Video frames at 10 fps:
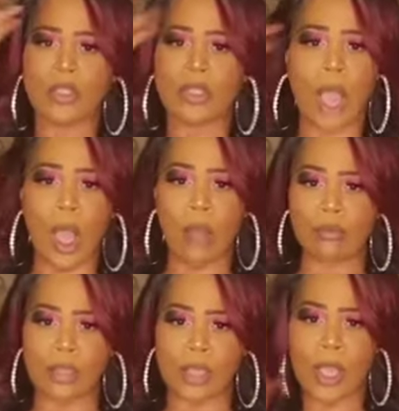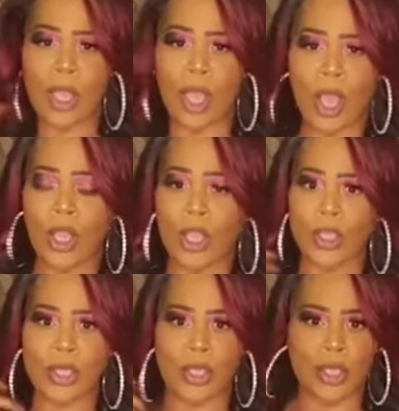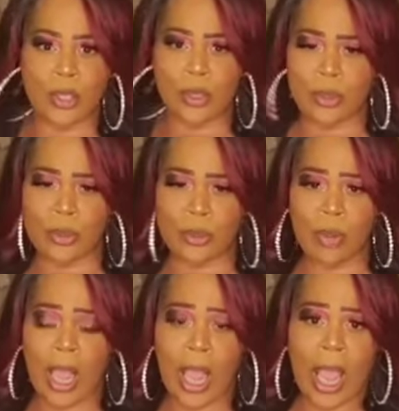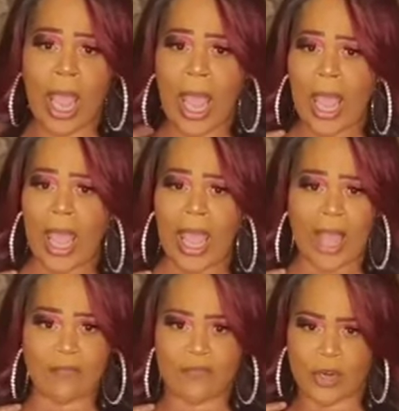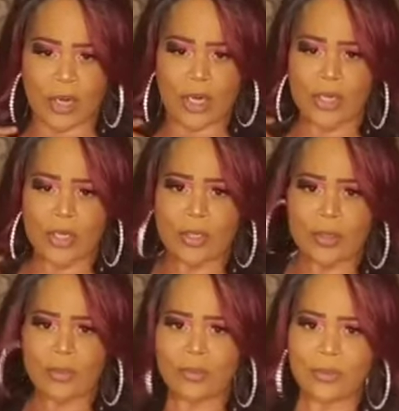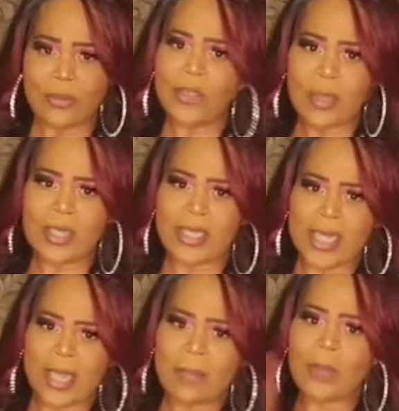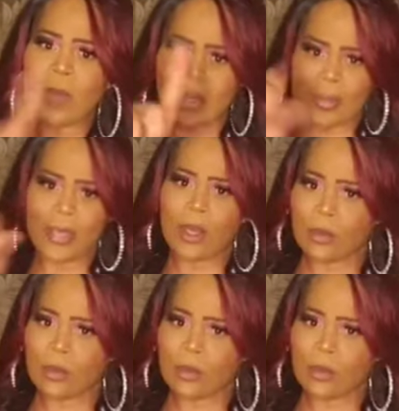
don't you ever you understand me? Wait a minute,